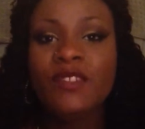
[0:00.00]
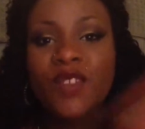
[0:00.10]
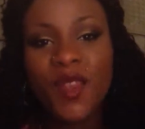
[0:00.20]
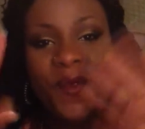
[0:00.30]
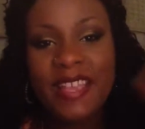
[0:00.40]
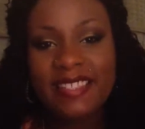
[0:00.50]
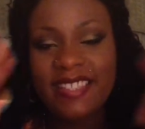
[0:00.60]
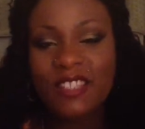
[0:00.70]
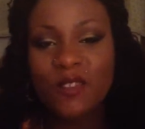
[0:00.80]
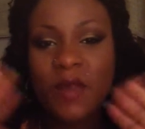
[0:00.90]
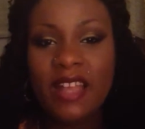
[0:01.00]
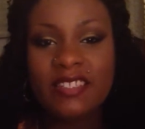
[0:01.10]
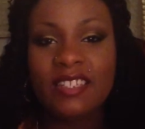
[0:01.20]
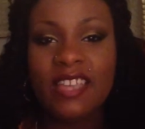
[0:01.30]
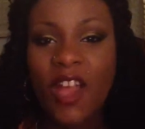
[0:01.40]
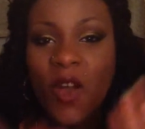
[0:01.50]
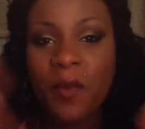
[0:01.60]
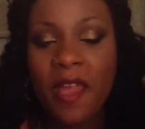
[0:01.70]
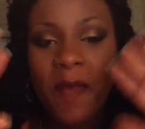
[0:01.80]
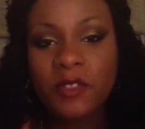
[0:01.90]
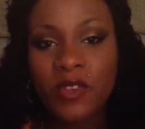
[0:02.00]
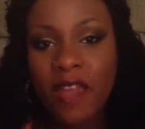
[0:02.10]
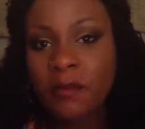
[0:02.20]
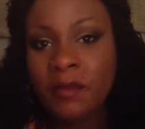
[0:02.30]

So anyways, thanks for watching. I hope it helped you. Have a